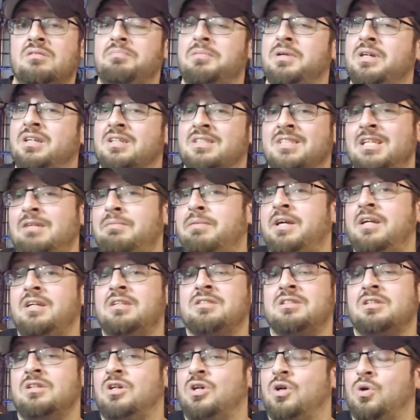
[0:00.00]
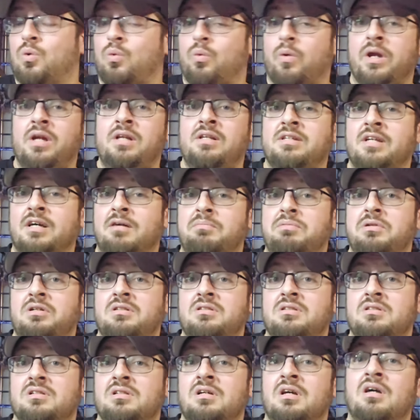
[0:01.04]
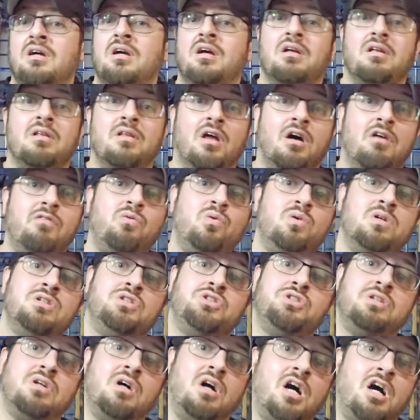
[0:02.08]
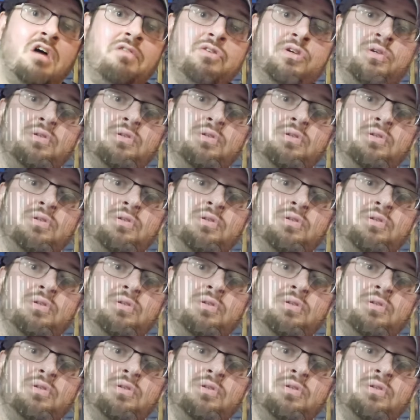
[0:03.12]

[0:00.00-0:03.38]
because he makes great templates, of which I've